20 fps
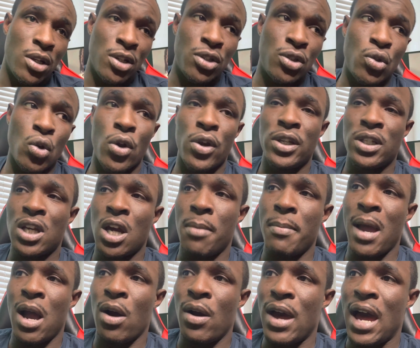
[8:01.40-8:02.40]
the stories come
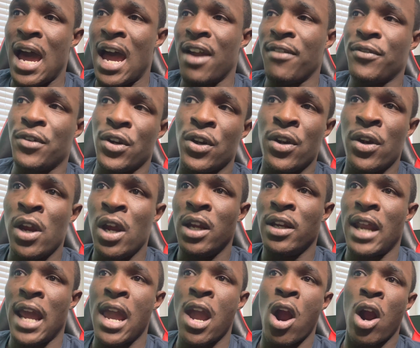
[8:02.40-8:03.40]
out after
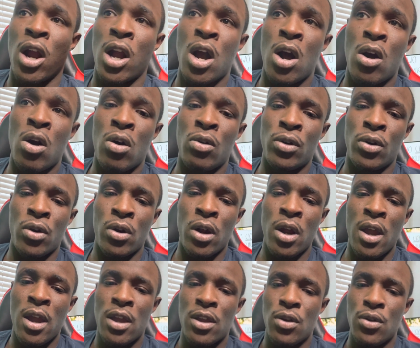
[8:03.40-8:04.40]
they are gone or,
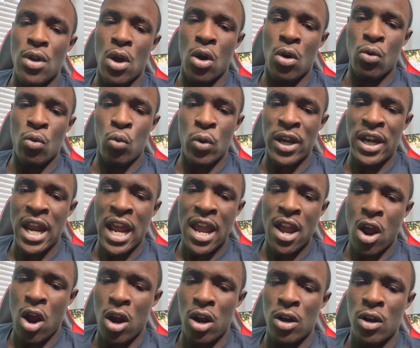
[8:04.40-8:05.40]
you know, when they
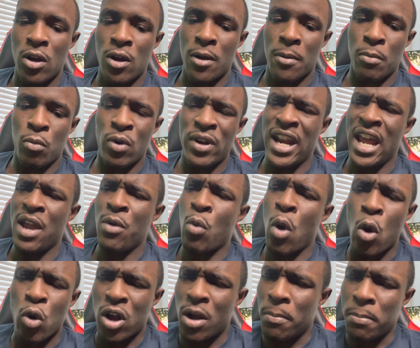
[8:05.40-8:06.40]
are, um, when they
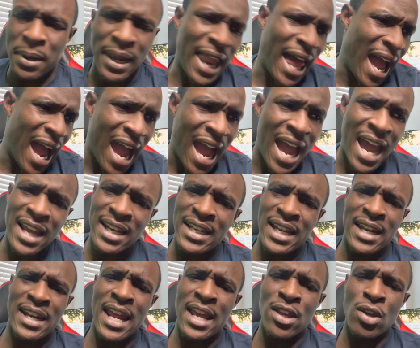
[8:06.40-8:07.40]
won't comply,
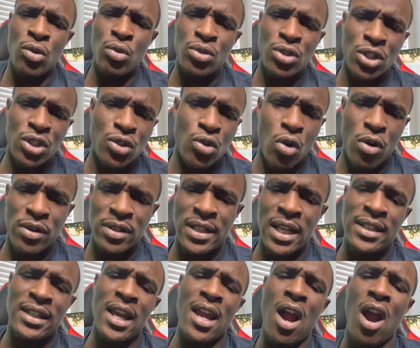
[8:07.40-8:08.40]
then they use the stories
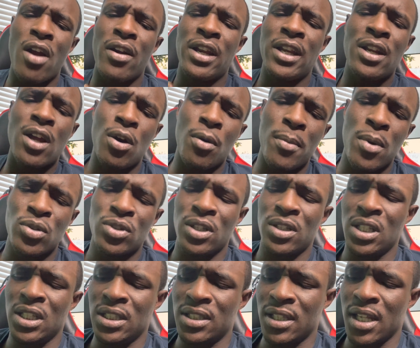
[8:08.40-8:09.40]
that they already know. Most of
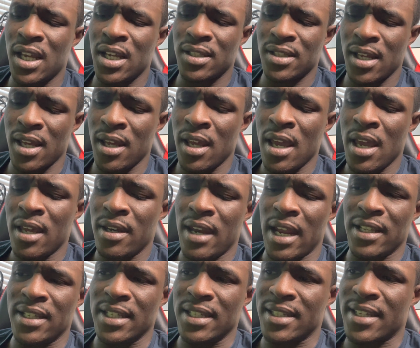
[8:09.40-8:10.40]
these things that they
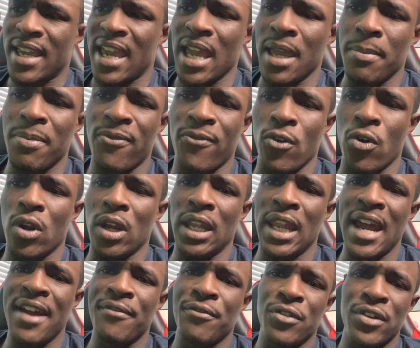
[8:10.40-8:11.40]
just keep for
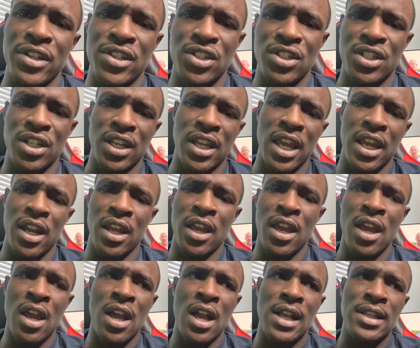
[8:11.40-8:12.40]
leverage to get,
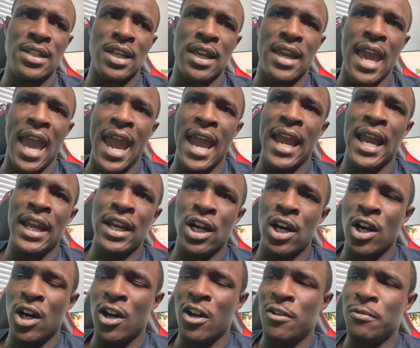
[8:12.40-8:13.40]
to gain,
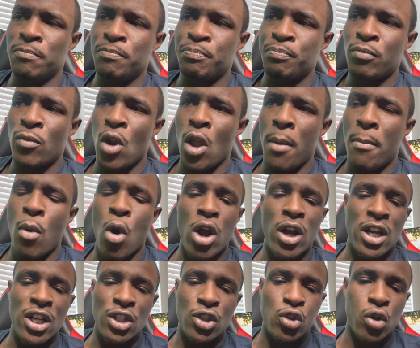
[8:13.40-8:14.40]
um, more
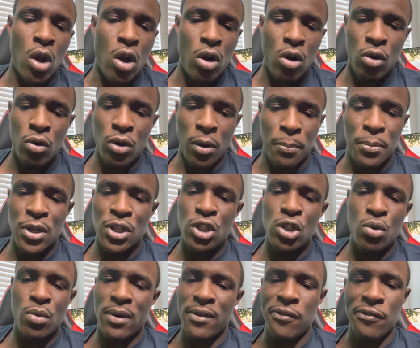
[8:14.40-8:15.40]
control, to put
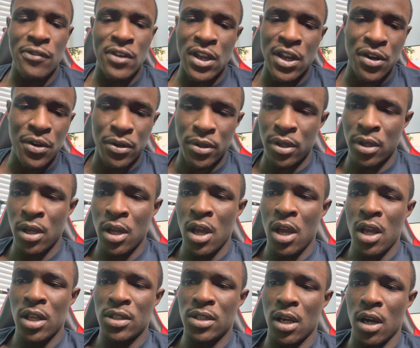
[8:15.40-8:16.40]
you in fear, to
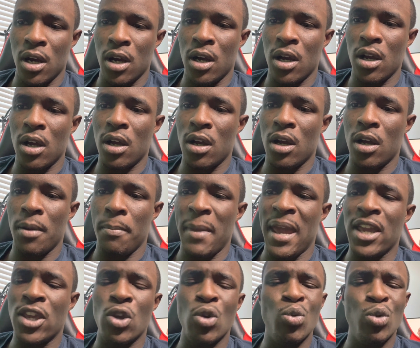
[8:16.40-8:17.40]
to uh, uh,
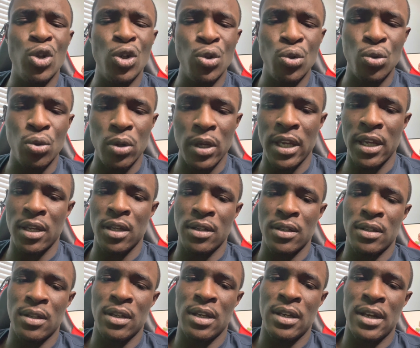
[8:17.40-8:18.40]
make you do.
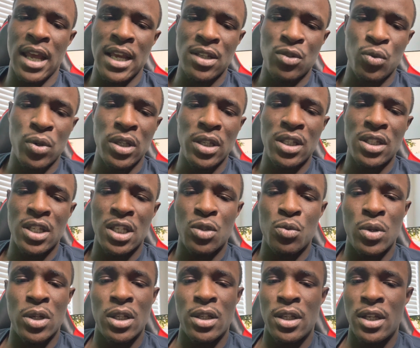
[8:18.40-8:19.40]
And and that's really just
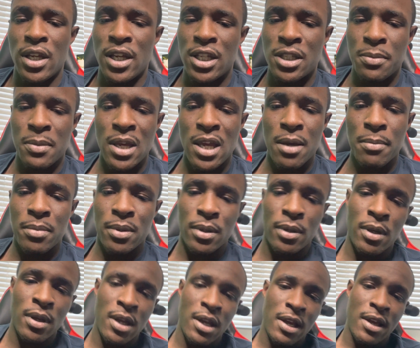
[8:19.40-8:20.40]
what it is, man. But
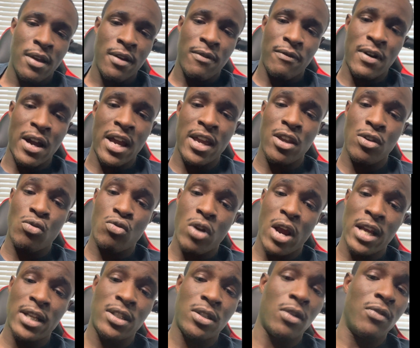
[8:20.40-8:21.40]
value
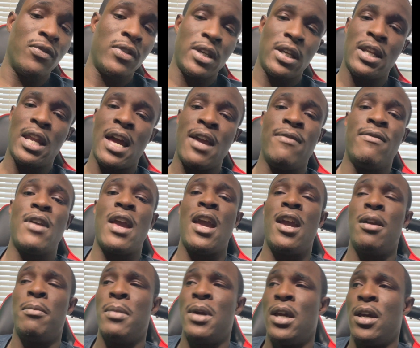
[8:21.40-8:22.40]
Christ over your life,
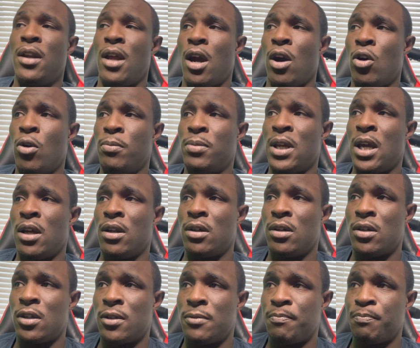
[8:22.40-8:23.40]
gang, man. I hope that
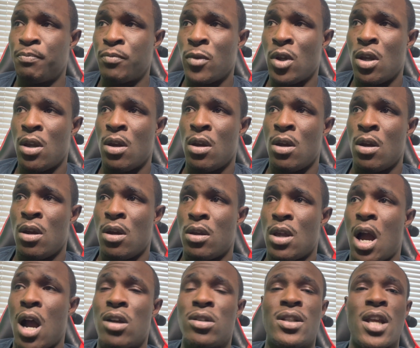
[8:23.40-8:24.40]
um
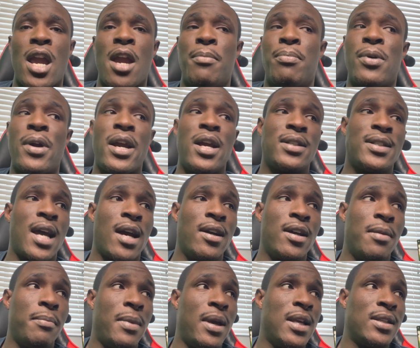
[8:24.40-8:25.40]
y'all stay in prayers out here,
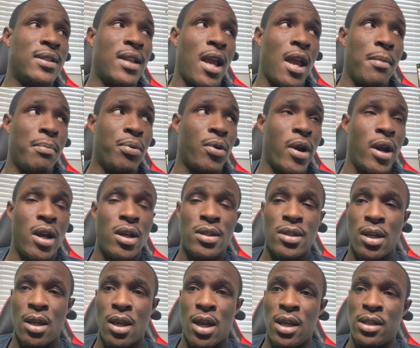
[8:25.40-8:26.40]
man. Stay in prayers
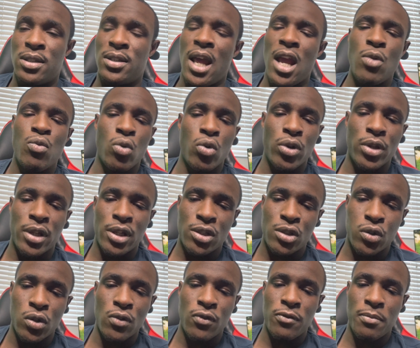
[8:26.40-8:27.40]
and, and stay rooted in
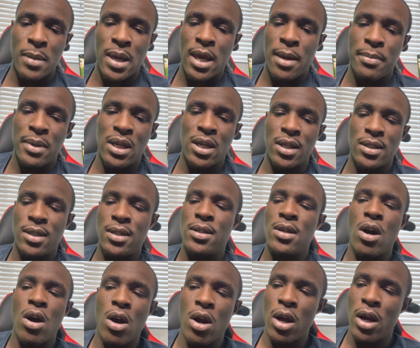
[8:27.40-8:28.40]
truth, man, because it's
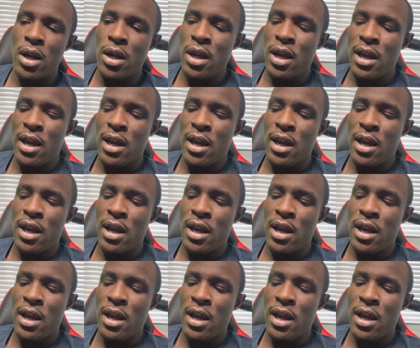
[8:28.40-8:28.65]
hard.